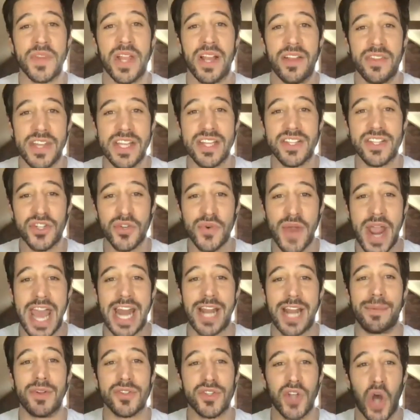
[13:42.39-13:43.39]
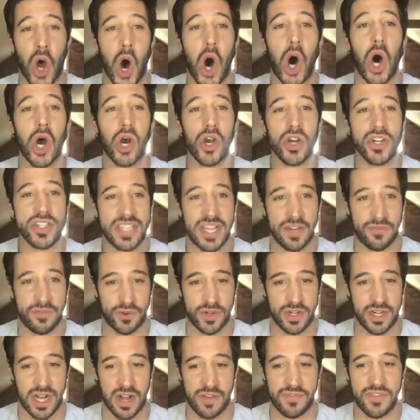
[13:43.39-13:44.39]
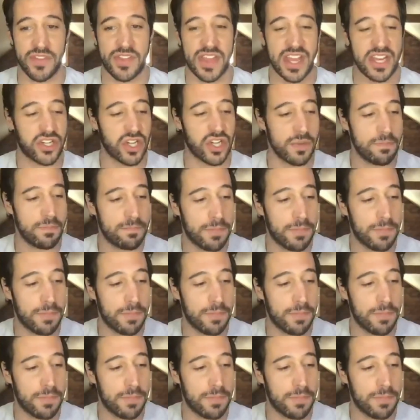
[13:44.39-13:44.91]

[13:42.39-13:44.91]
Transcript: These two animals are different enough that they should